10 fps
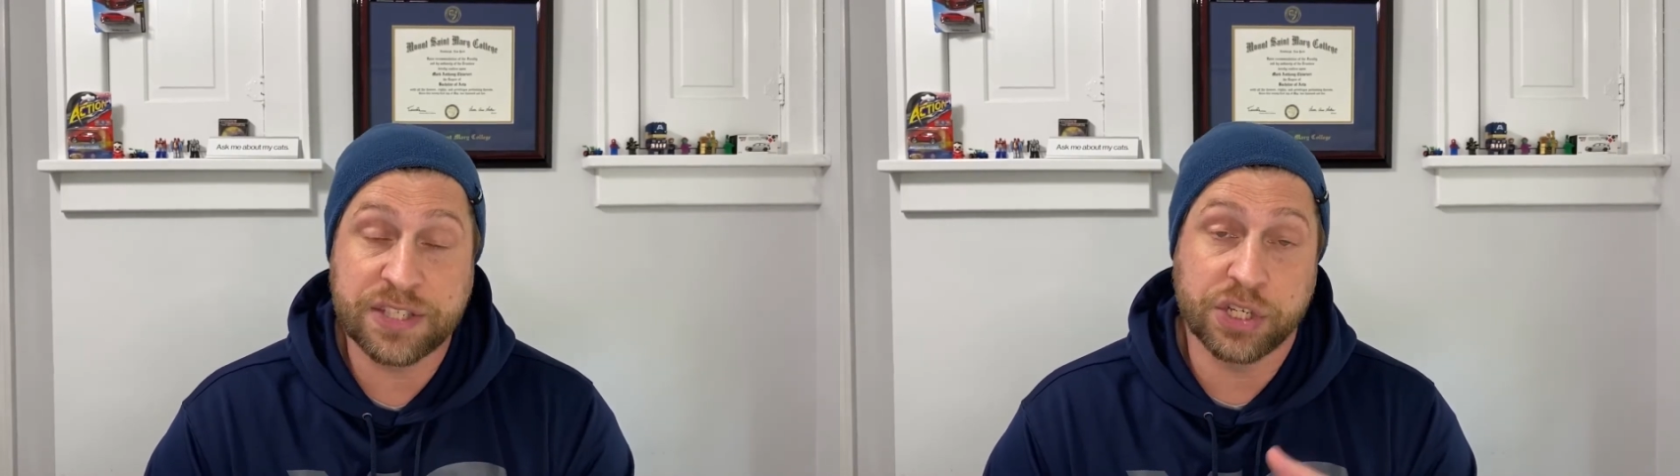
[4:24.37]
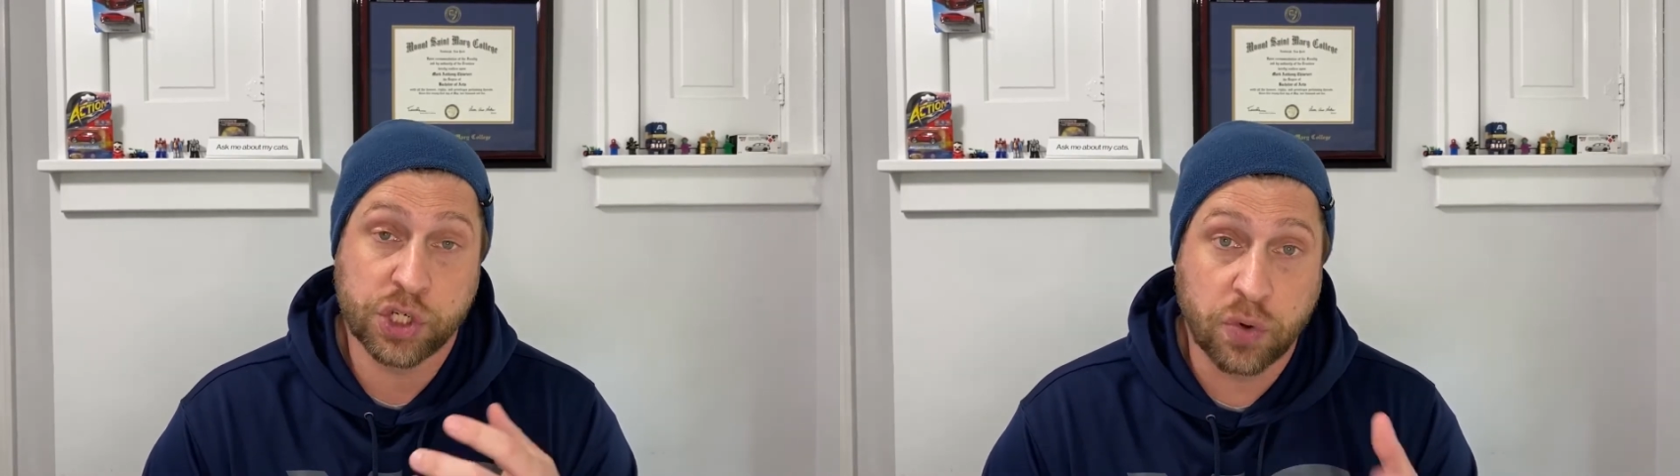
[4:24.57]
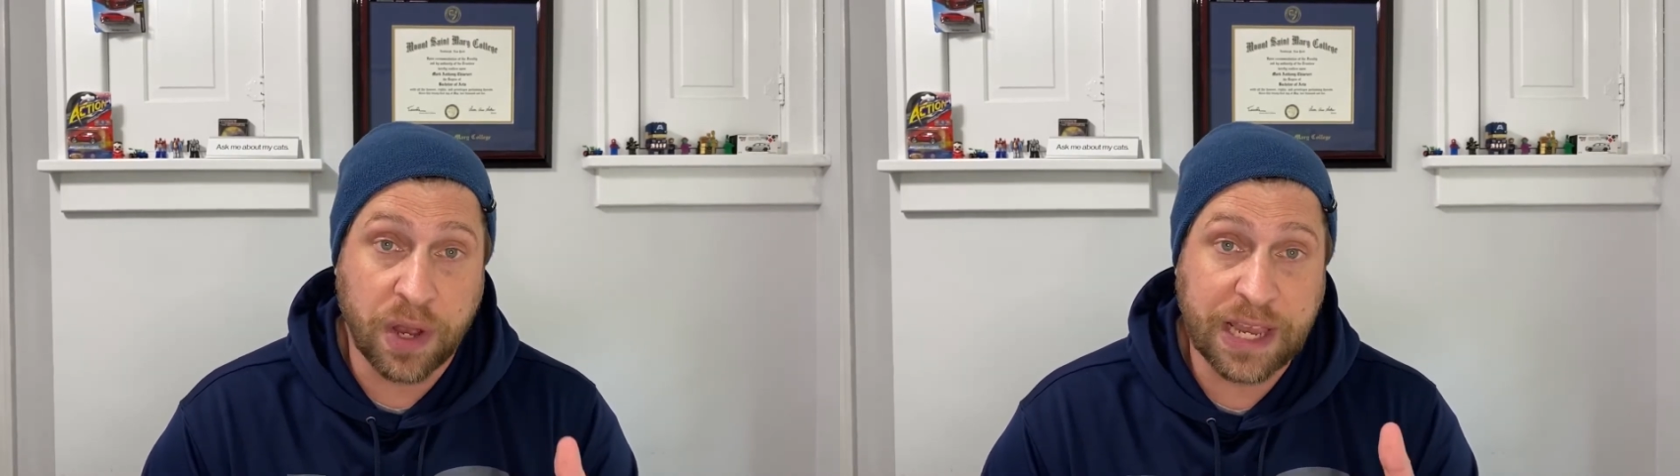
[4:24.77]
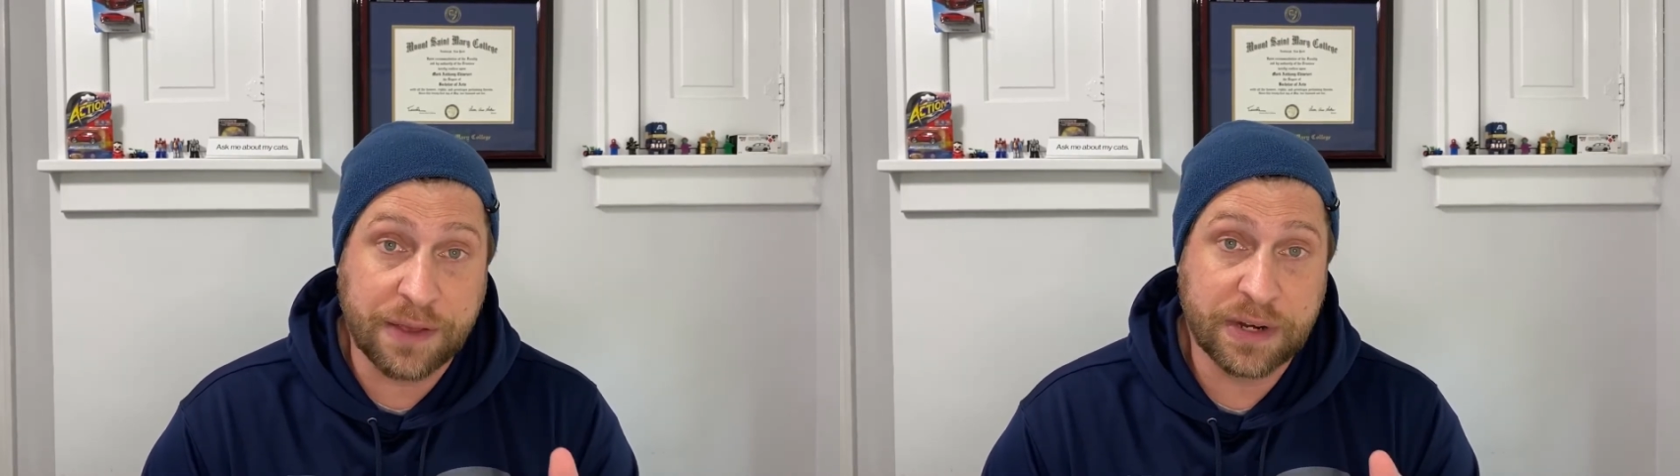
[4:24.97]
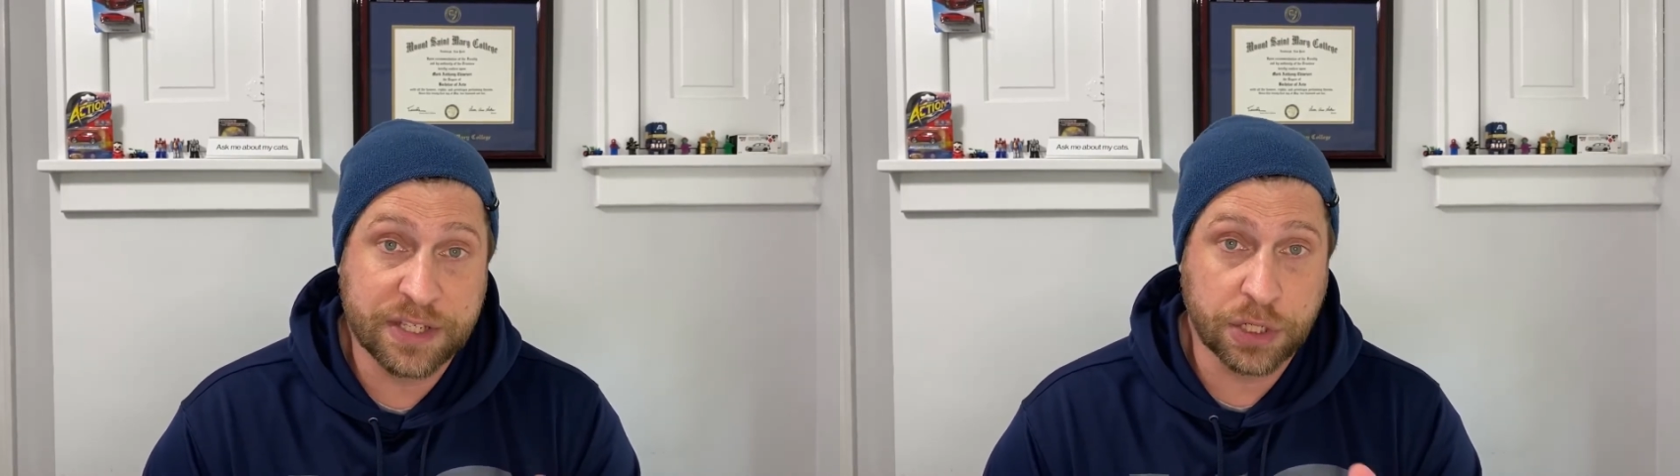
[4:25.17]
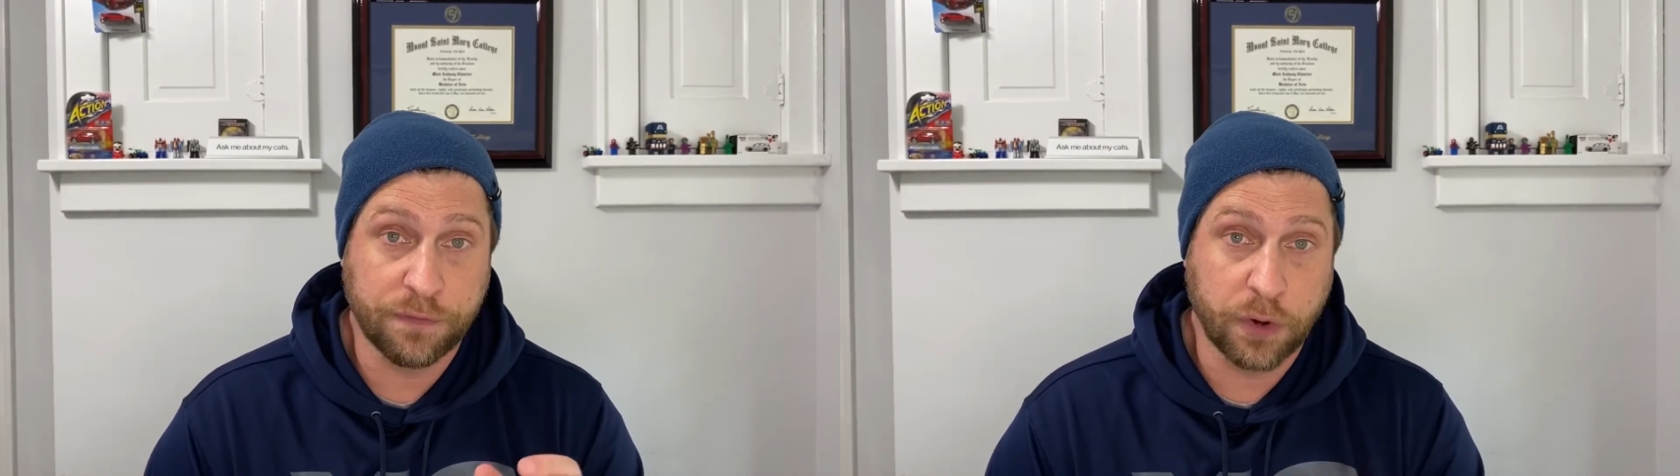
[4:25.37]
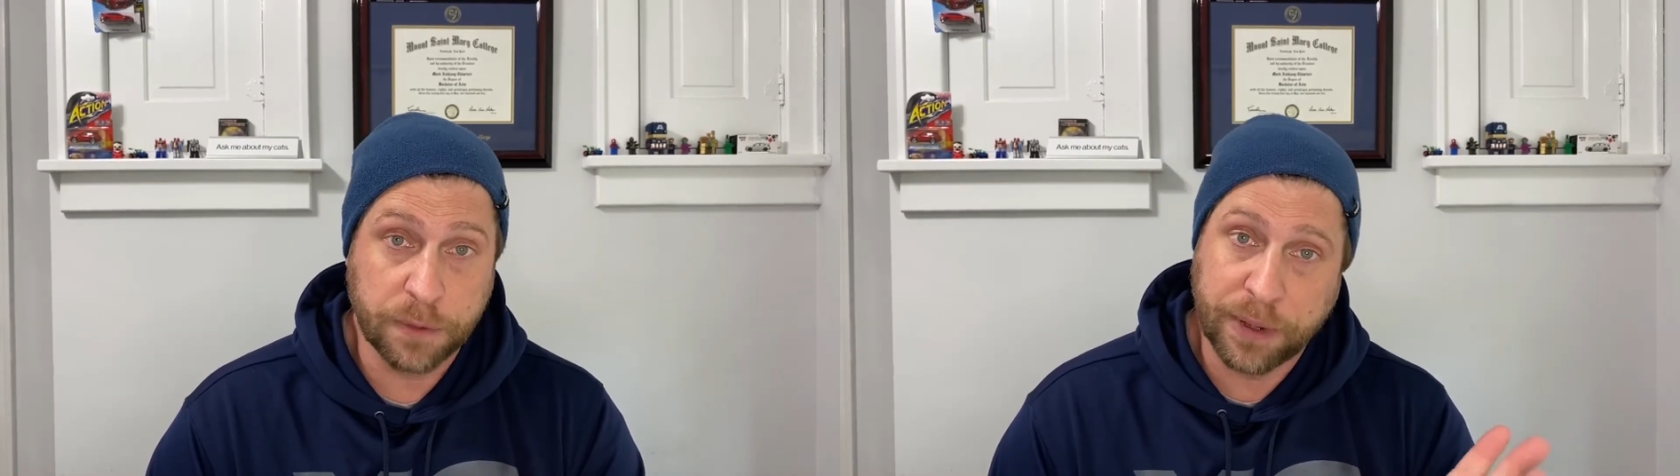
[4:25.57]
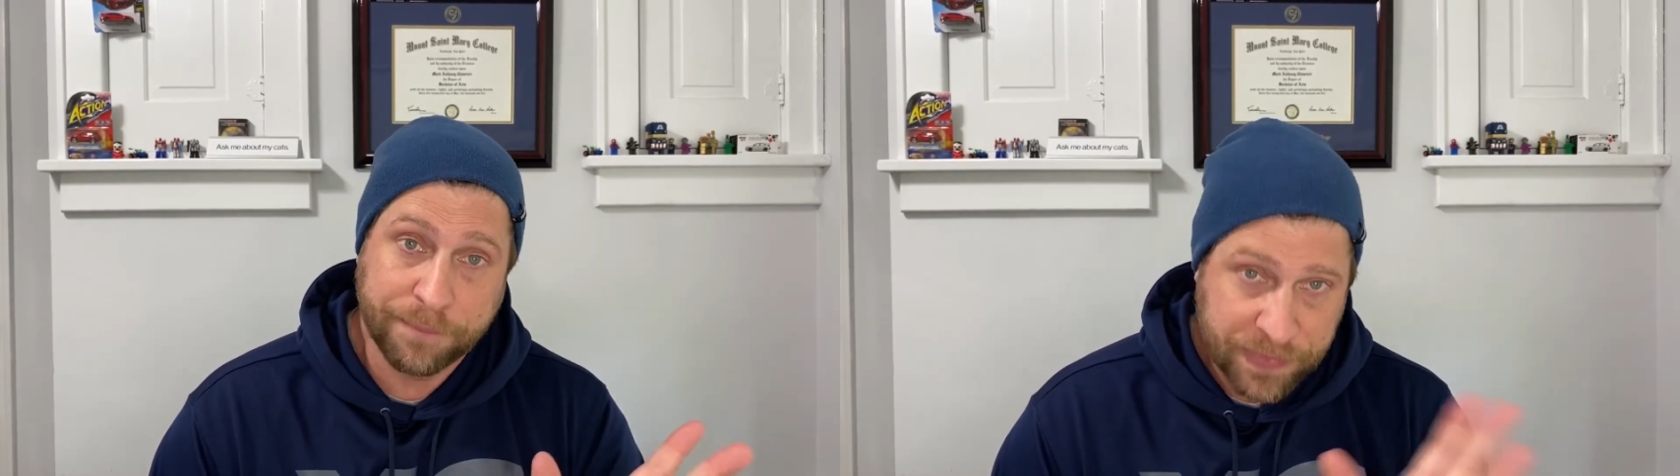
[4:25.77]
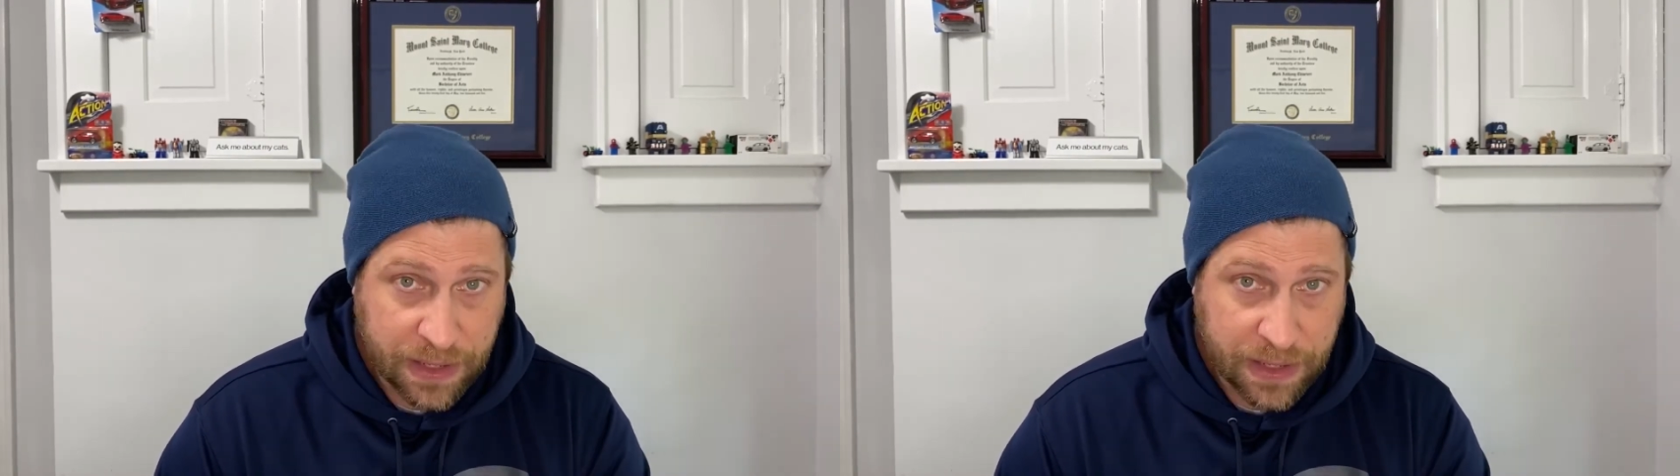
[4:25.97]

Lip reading: and strong evidence, so forth, but